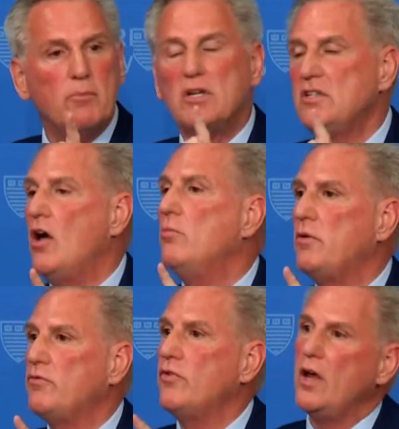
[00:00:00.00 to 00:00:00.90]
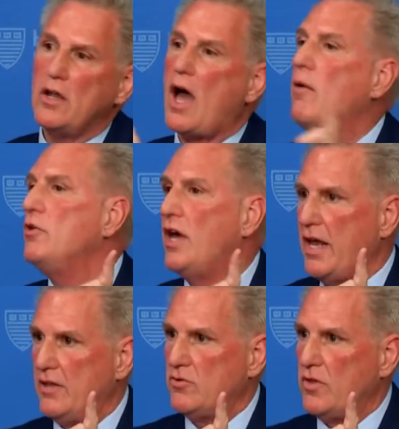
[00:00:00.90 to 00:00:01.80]
I'm going to tell them up front, I will
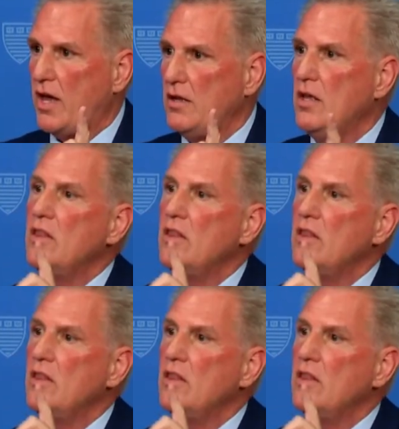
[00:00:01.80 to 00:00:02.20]
not answer that.